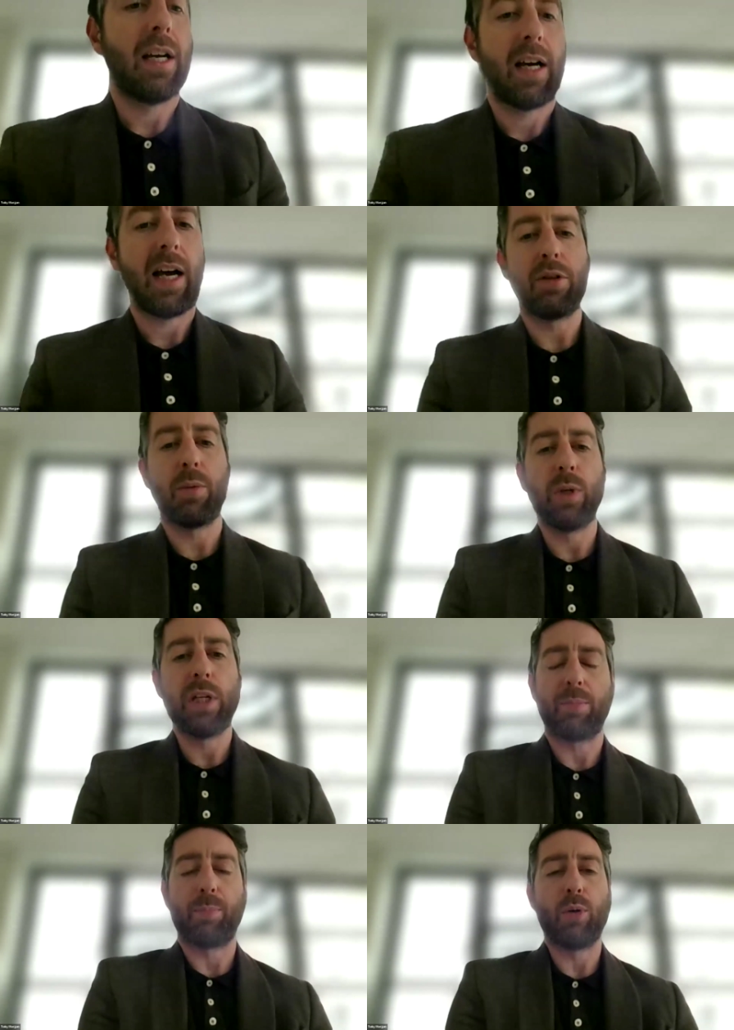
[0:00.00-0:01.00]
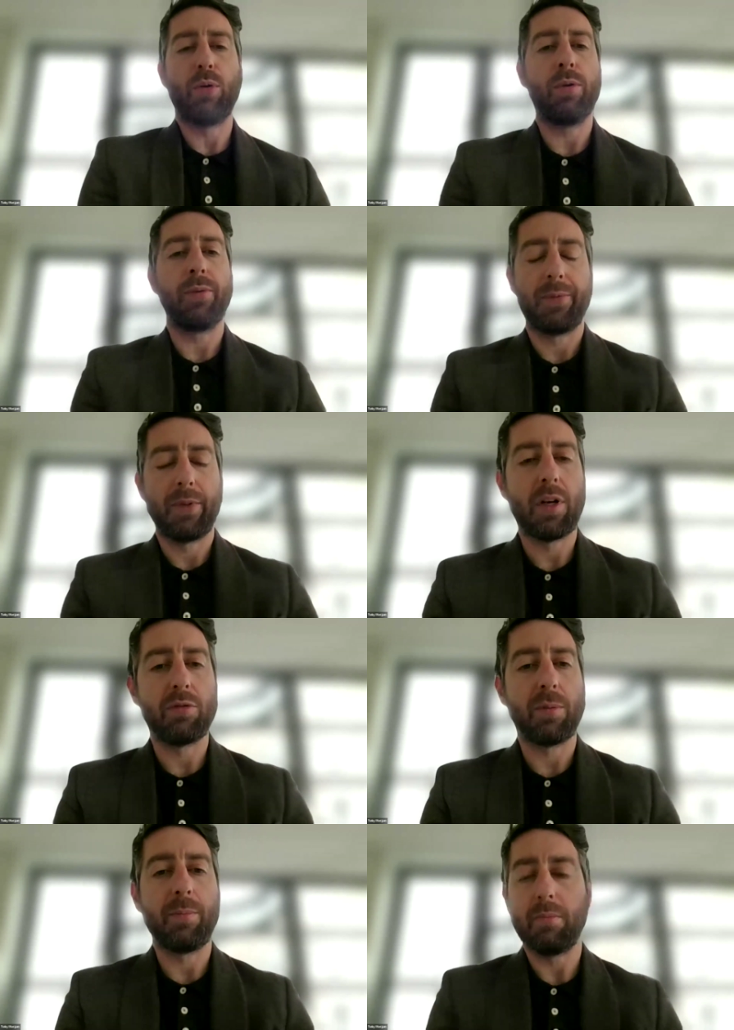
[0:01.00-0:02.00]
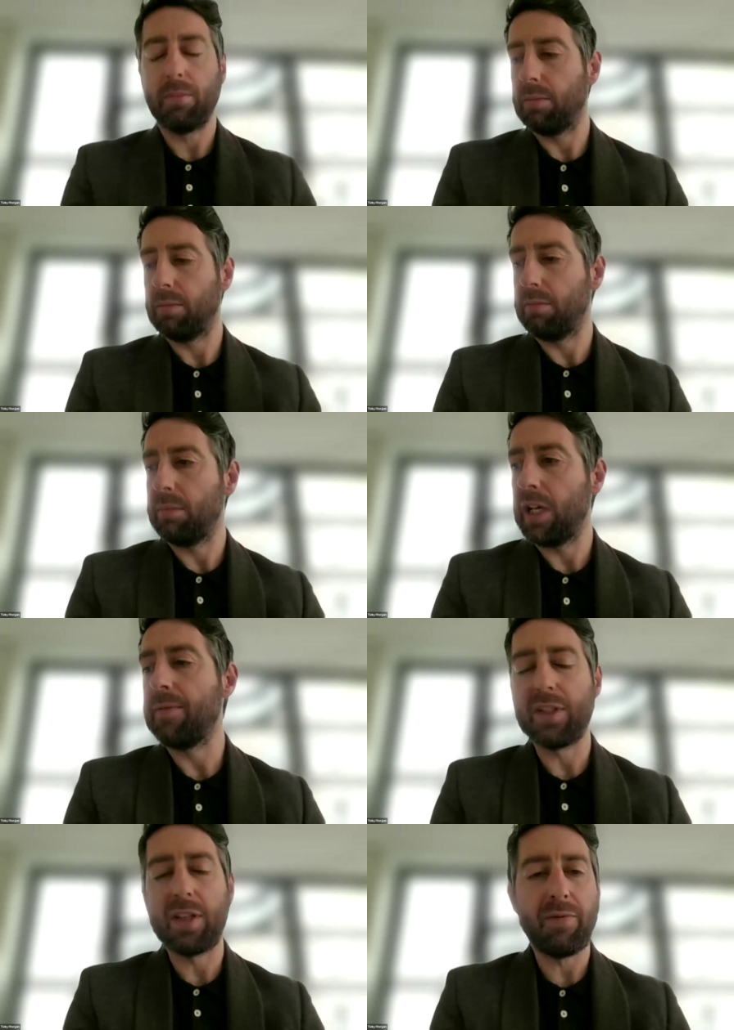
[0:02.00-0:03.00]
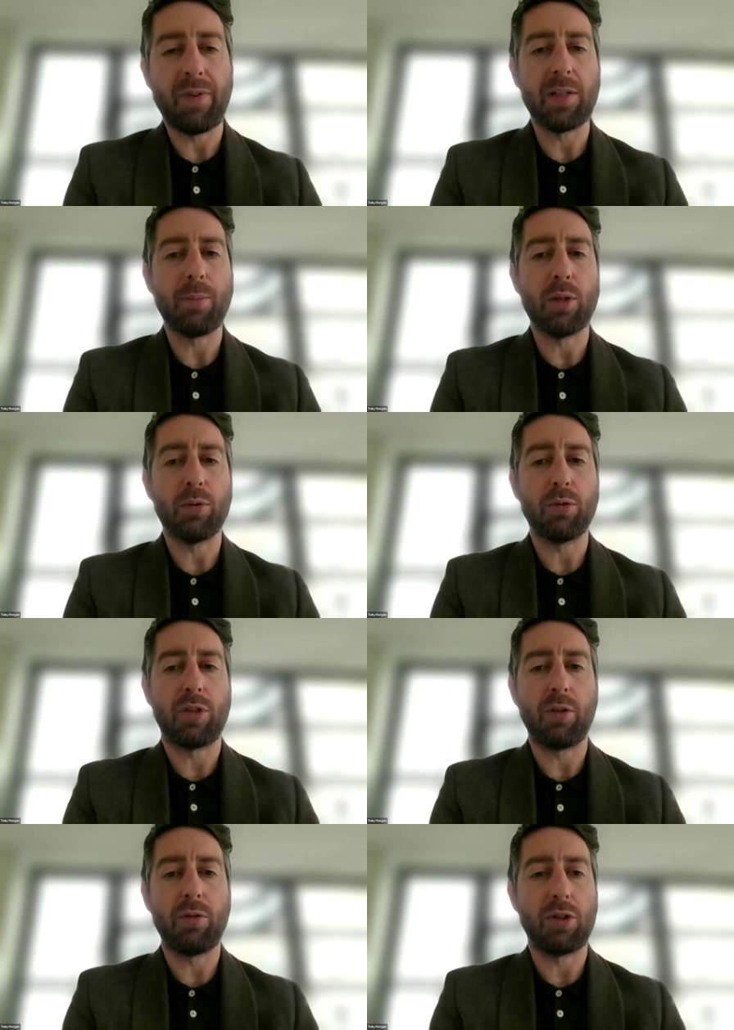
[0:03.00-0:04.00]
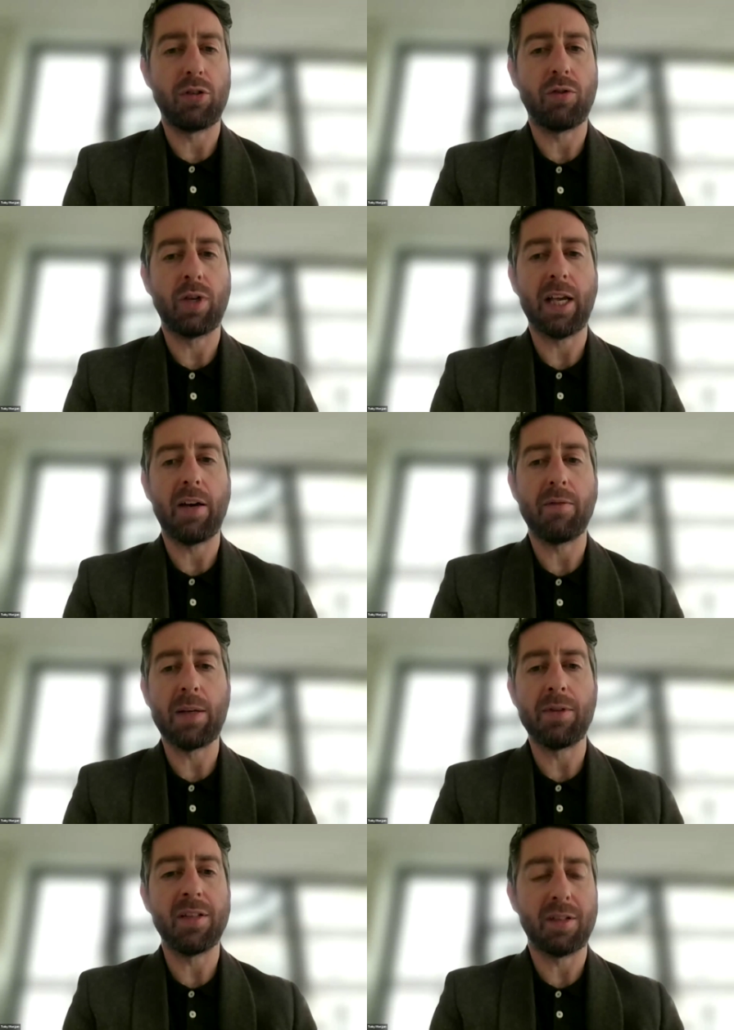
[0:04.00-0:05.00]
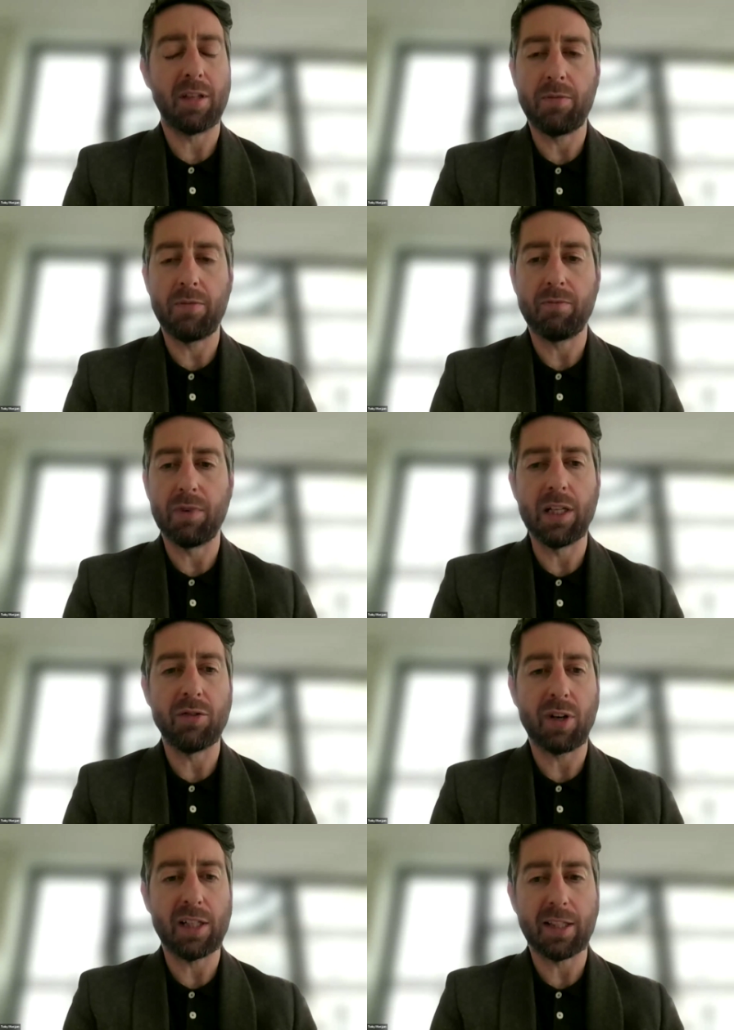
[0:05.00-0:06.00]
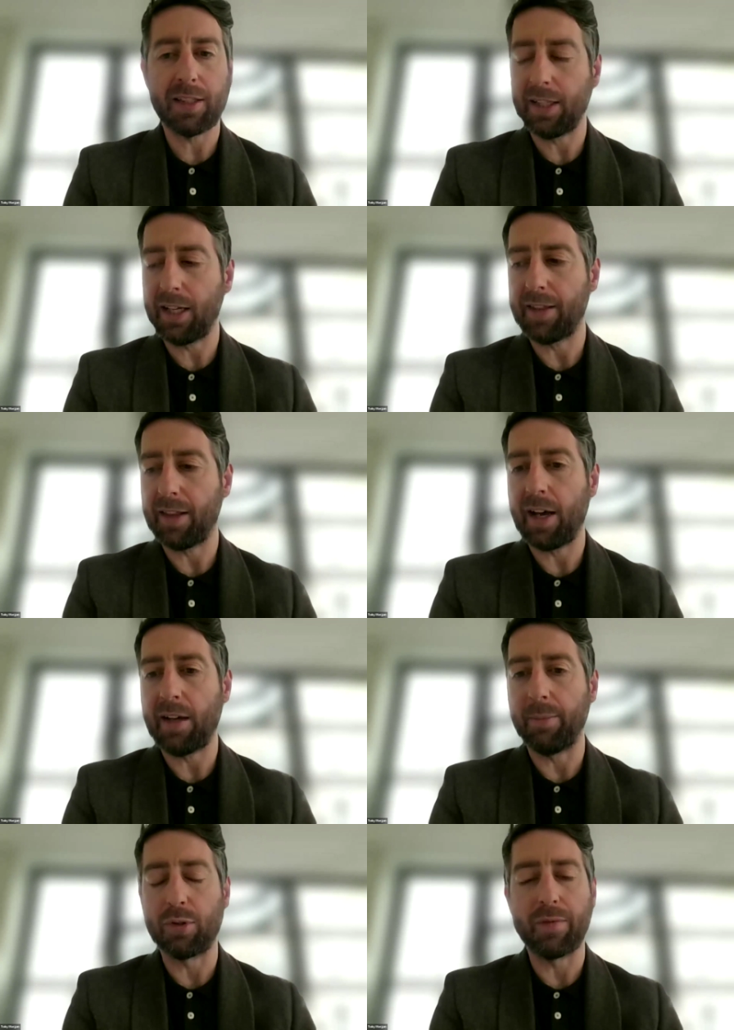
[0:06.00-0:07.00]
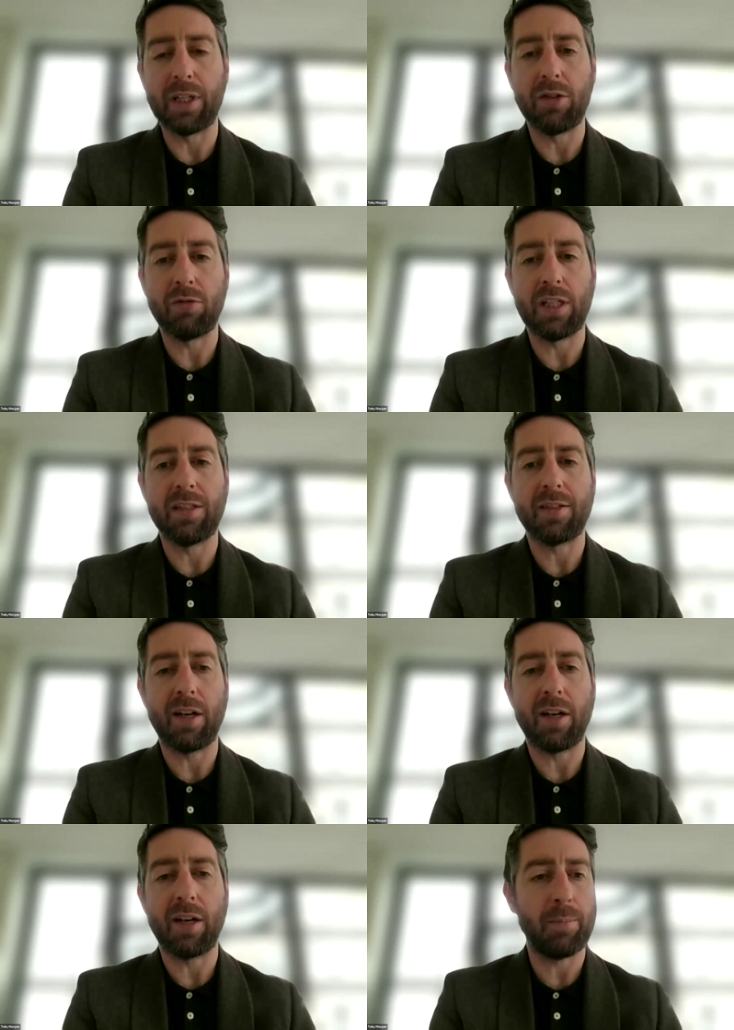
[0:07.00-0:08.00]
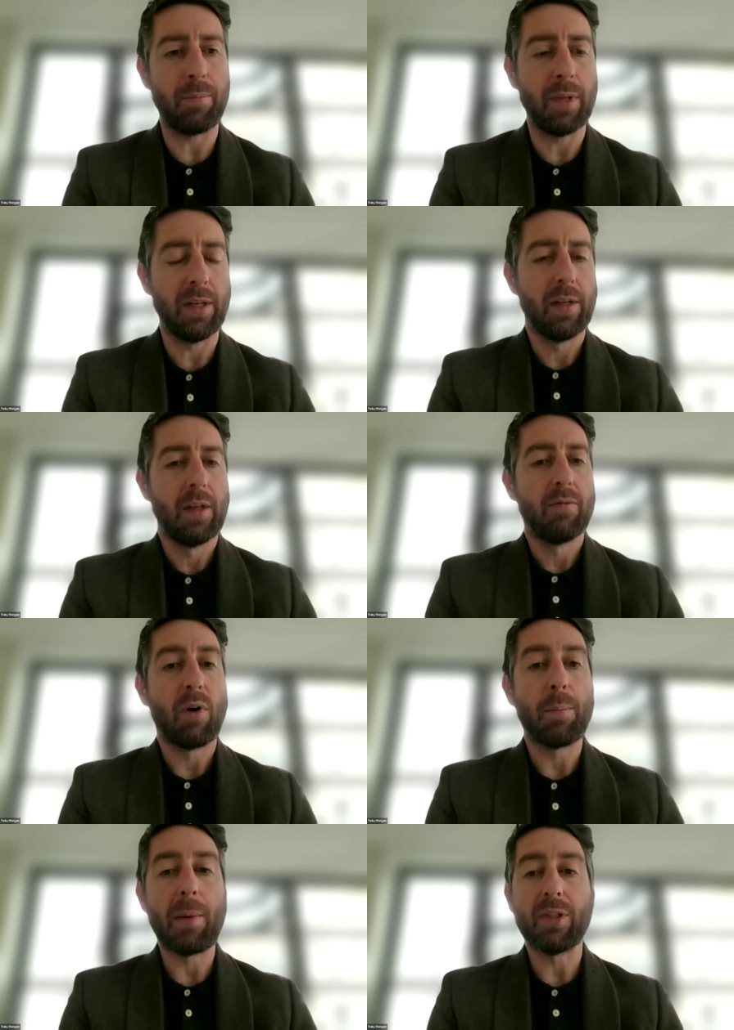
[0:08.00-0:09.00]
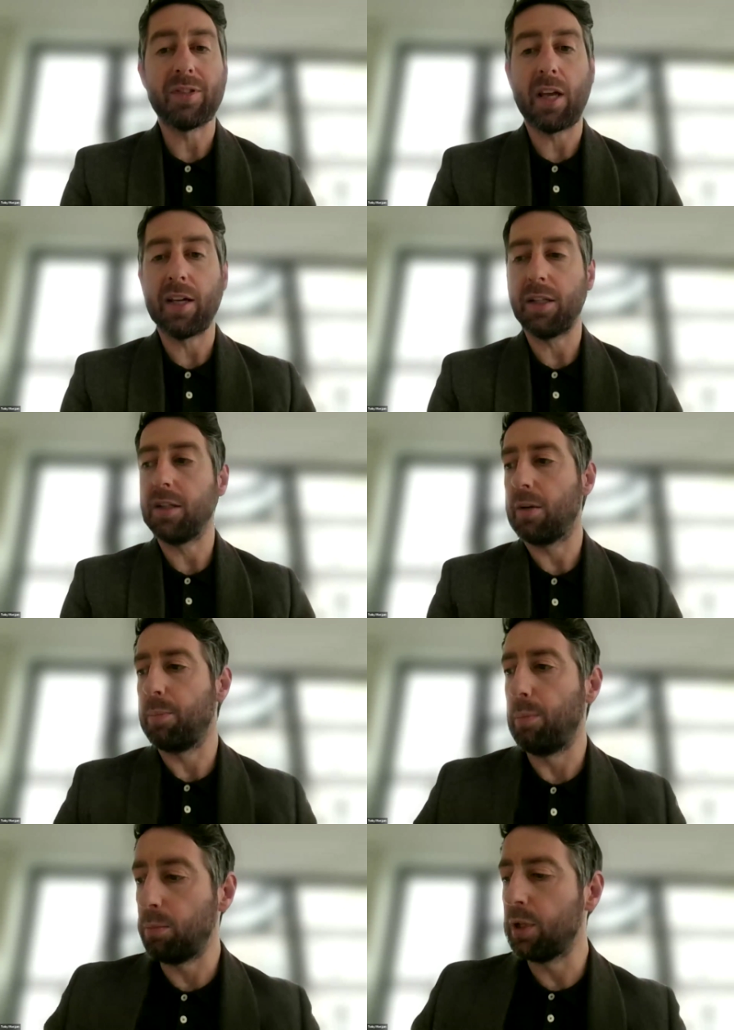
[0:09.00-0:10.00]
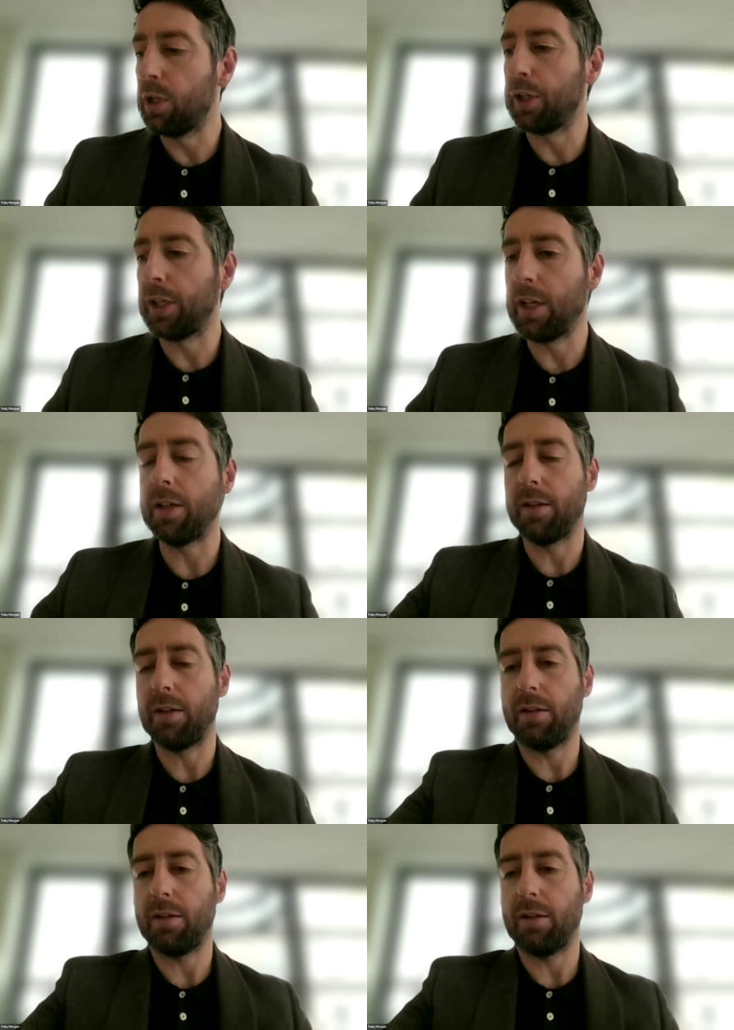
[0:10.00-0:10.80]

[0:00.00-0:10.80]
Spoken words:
how can we explore, some innovative funding models to try and get around this? And really interesting to get that sort of industry insight from members saying, looking at